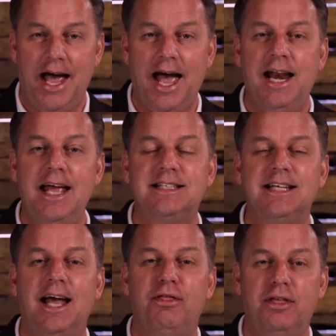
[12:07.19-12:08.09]
And he
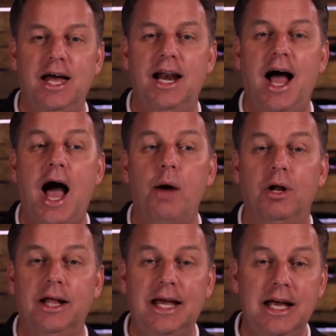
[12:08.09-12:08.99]
said, then I
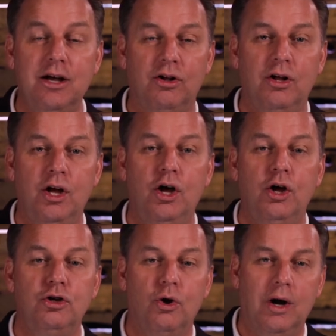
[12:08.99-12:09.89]
will heal
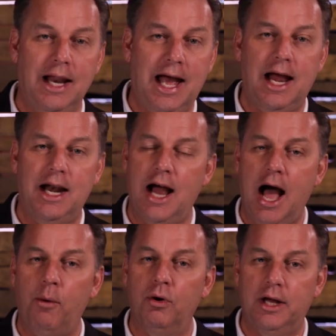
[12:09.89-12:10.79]
your land.
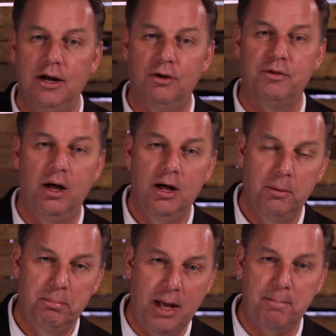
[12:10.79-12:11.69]
I won't heal the
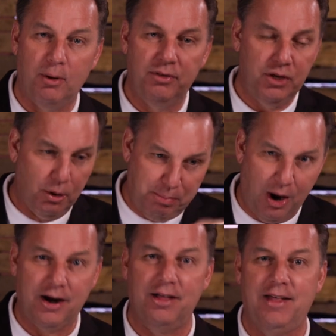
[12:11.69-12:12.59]
people, you're
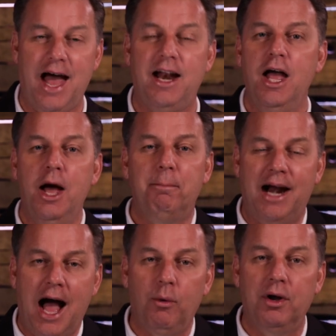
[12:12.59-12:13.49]
part of that,
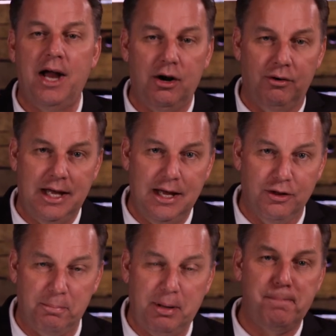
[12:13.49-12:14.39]
but I will not only
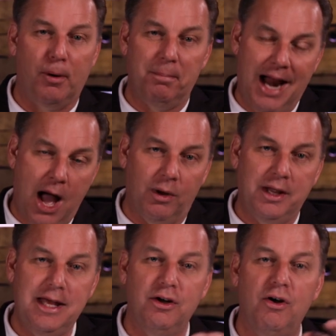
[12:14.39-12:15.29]
heal the people, but I will
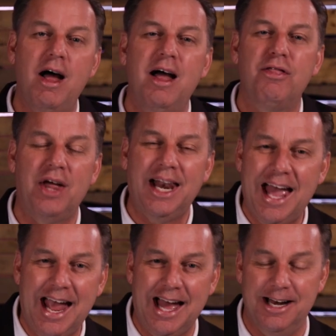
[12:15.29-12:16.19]
heal the
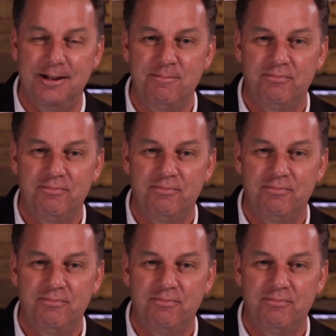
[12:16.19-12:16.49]
land.